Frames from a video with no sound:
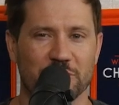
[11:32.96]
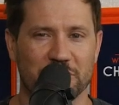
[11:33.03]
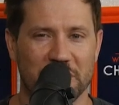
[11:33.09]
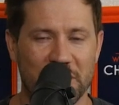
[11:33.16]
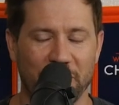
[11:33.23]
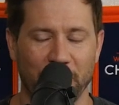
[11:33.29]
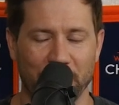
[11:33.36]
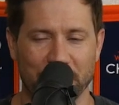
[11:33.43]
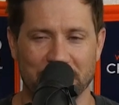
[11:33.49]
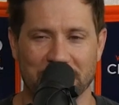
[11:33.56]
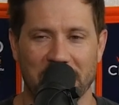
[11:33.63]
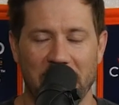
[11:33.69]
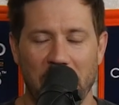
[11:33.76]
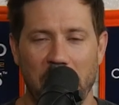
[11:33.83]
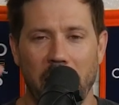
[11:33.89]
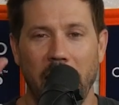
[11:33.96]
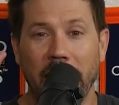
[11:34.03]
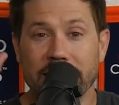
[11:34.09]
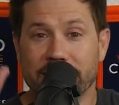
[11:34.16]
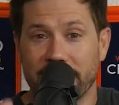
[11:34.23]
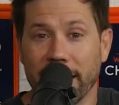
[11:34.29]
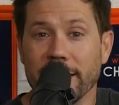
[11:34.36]
receivers
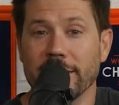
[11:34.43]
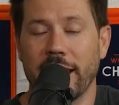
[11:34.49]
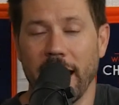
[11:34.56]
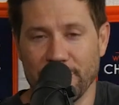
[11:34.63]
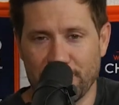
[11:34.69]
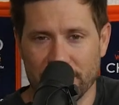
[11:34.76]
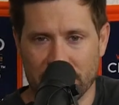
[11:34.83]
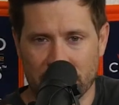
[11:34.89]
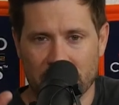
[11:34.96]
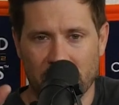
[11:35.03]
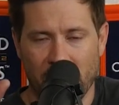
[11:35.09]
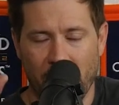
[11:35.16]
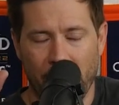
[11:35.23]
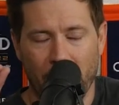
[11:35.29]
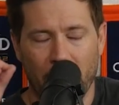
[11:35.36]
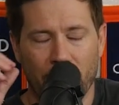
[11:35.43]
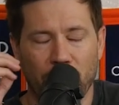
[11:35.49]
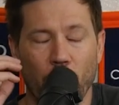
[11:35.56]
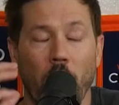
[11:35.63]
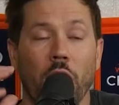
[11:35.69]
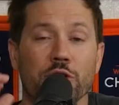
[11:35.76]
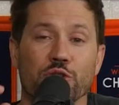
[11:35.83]
had 10 catches
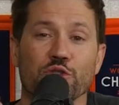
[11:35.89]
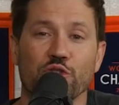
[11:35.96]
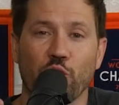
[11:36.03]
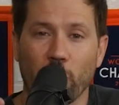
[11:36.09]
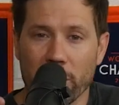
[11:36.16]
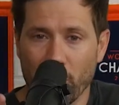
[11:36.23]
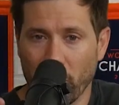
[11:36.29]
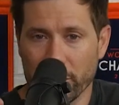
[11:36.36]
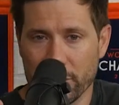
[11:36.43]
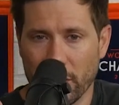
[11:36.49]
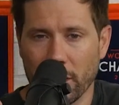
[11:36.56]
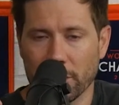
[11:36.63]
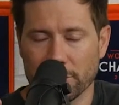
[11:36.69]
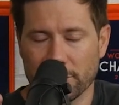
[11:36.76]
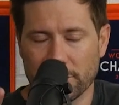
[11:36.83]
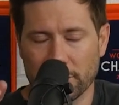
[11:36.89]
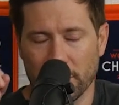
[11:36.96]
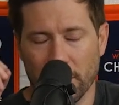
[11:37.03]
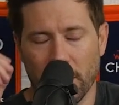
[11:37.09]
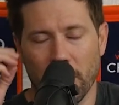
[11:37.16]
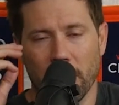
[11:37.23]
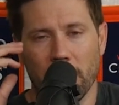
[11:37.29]
for 121 yards.
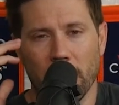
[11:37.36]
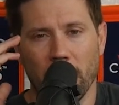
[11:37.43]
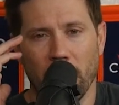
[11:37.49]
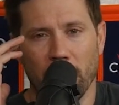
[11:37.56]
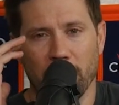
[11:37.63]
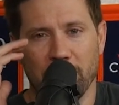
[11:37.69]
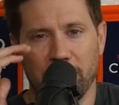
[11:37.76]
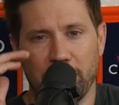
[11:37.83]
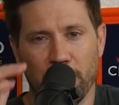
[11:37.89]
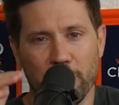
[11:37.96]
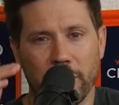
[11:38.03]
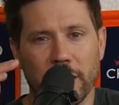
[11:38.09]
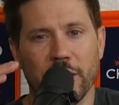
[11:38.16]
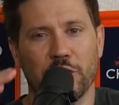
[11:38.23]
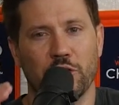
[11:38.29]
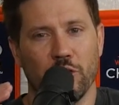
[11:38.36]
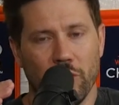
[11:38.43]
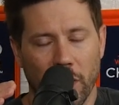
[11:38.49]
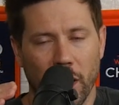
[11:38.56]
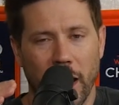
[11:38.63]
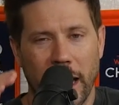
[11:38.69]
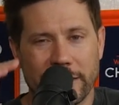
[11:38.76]
Puka
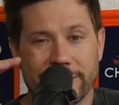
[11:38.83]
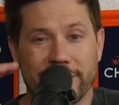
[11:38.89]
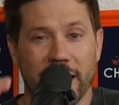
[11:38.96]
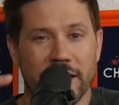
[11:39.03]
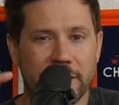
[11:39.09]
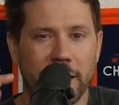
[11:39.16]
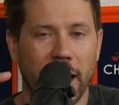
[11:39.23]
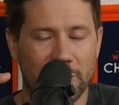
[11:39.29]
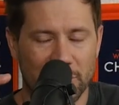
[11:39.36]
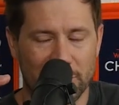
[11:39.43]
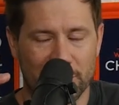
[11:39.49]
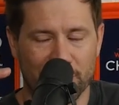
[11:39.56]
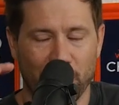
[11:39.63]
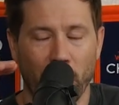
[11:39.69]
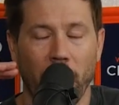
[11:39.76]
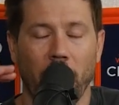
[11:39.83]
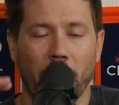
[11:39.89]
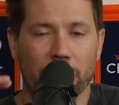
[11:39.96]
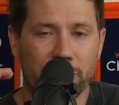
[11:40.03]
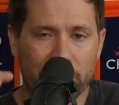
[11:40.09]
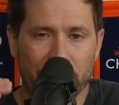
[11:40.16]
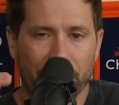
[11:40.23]
Nacua had 10 catches for
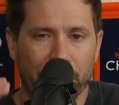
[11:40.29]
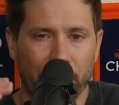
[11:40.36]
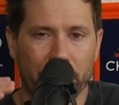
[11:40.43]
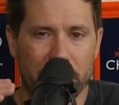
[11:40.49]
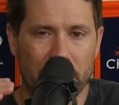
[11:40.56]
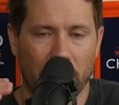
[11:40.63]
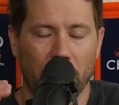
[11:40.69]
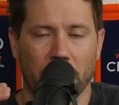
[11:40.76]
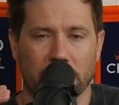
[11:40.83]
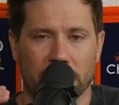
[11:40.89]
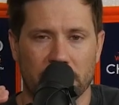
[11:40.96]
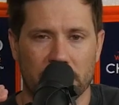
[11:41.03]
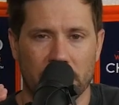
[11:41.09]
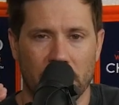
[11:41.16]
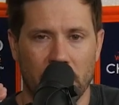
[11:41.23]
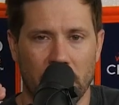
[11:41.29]
130 yards.